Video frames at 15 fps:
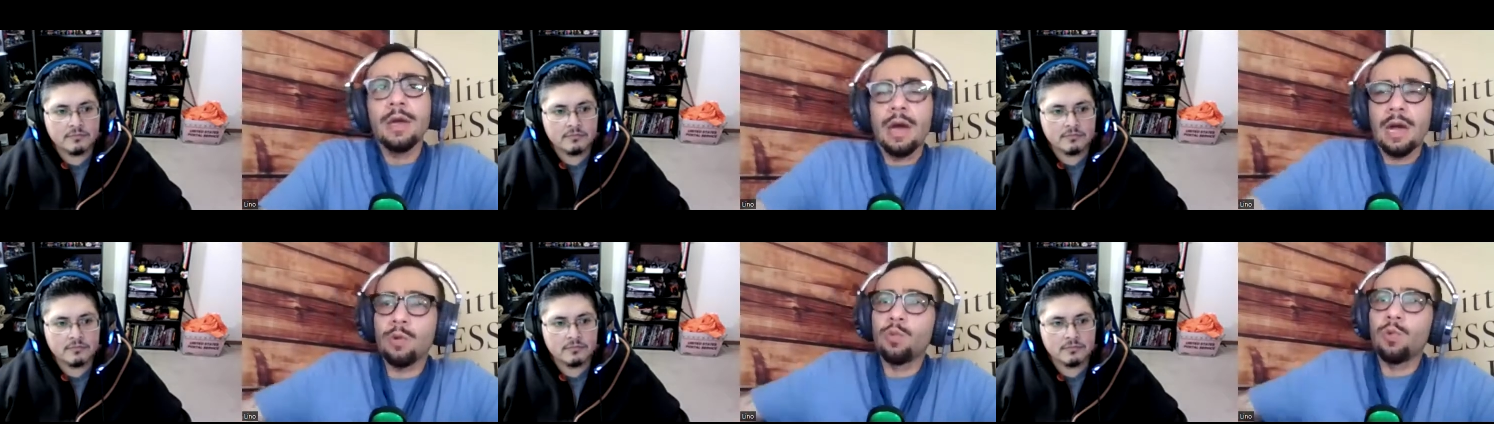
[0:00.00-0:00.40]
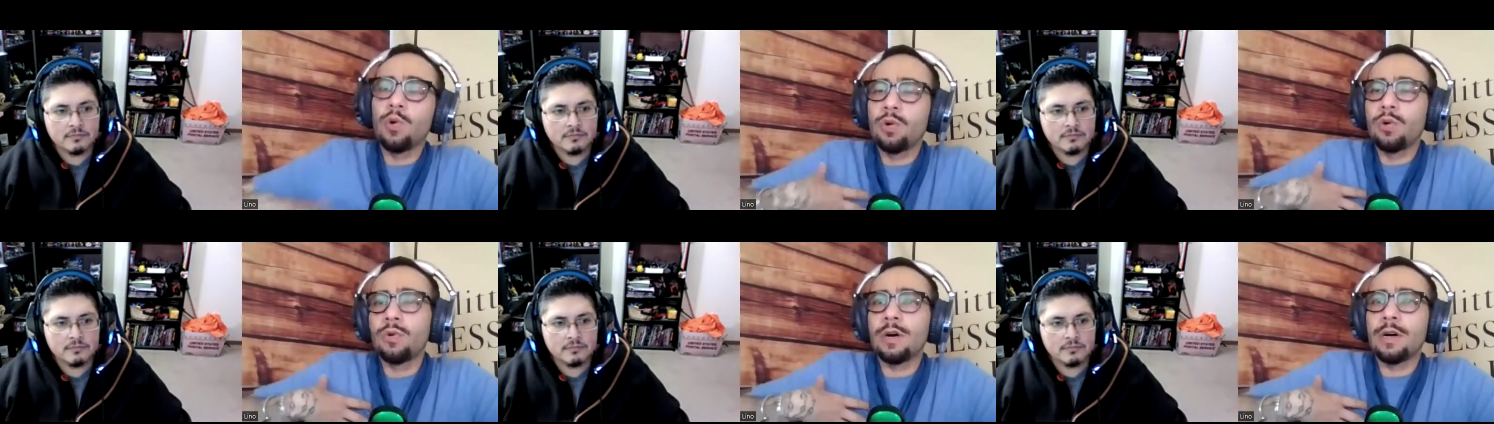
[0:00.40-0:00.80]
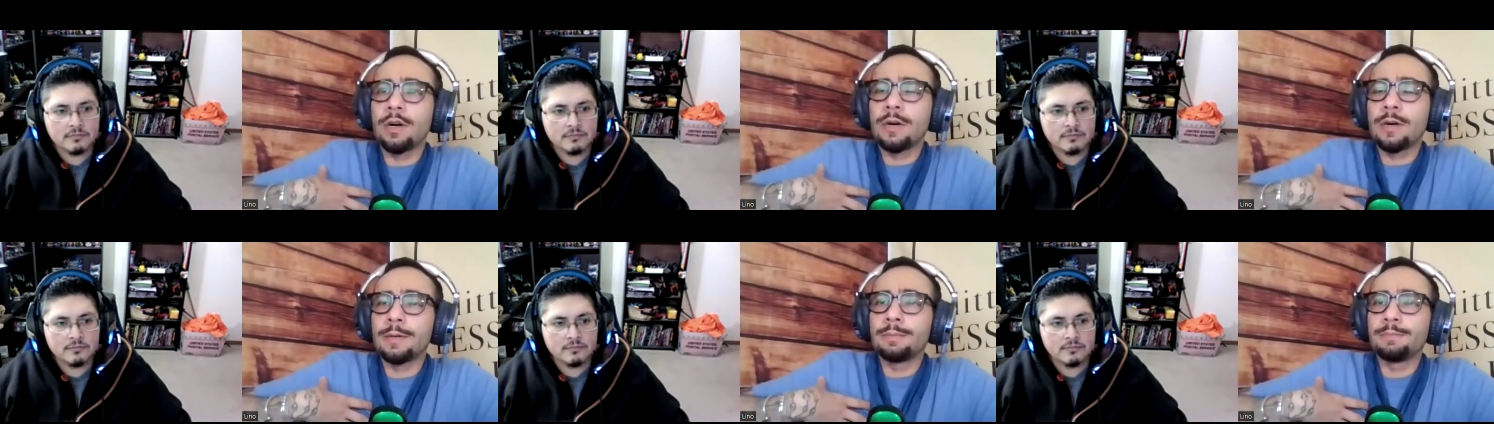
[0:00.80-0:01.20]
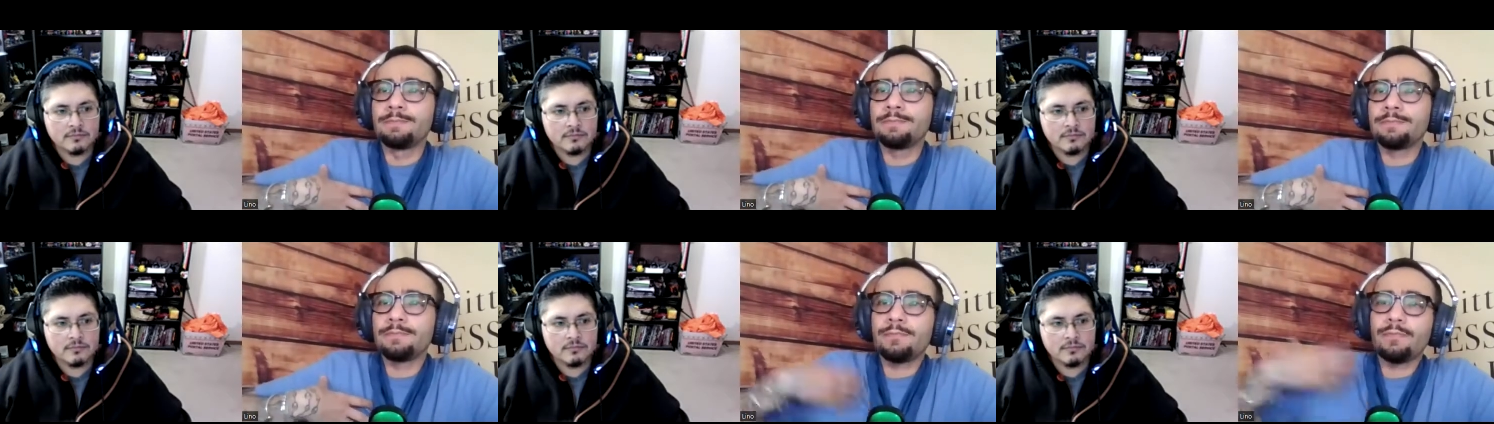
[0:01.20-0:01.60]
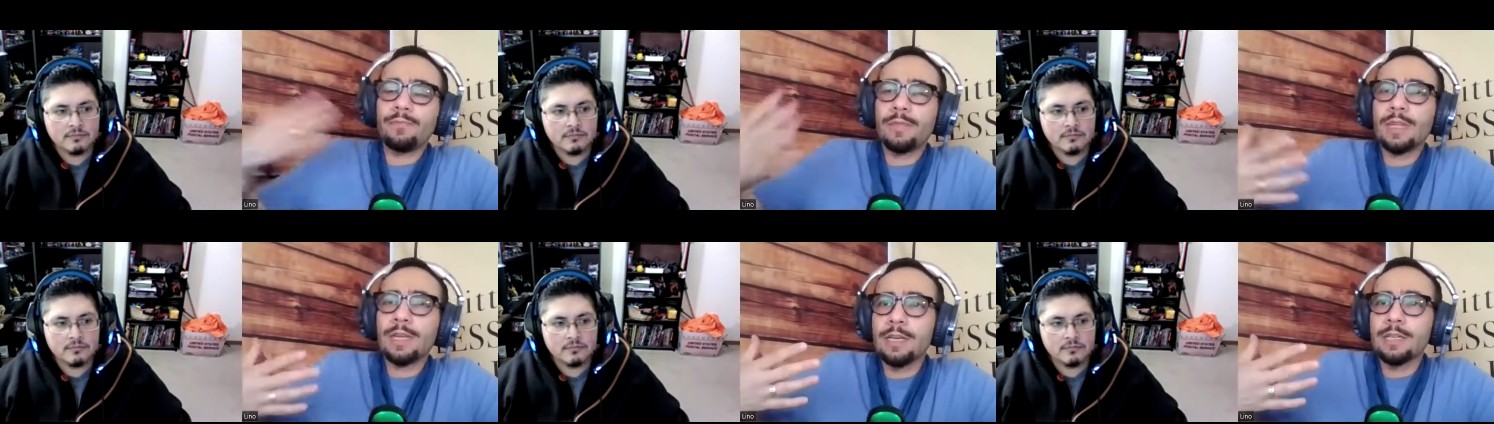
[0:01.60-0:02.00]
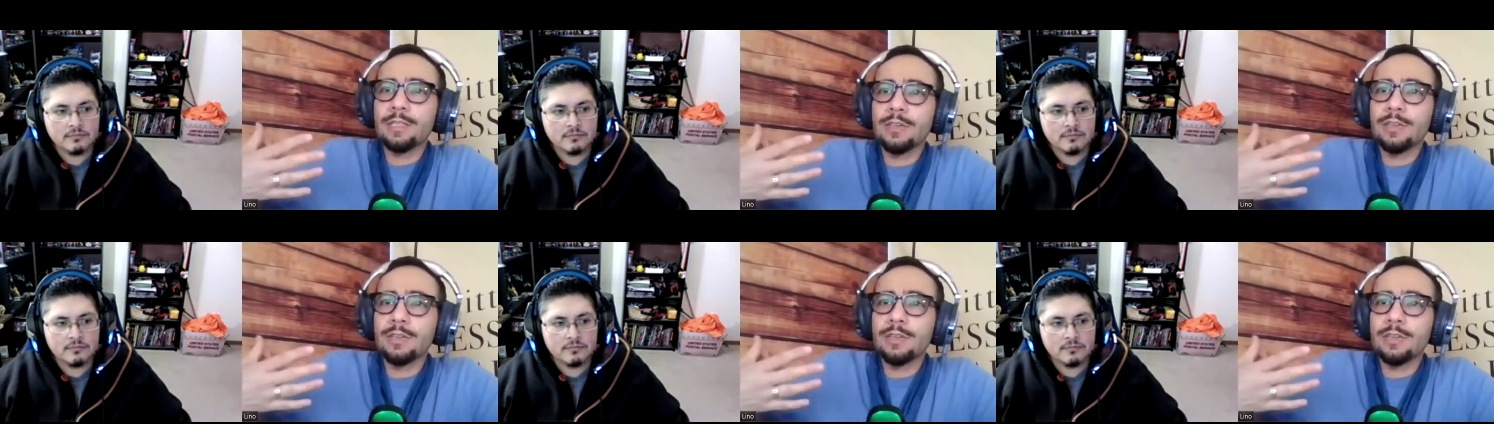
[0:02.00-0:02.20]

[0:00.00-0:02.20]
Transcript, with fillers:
Speaker 1: I will. Um, I guess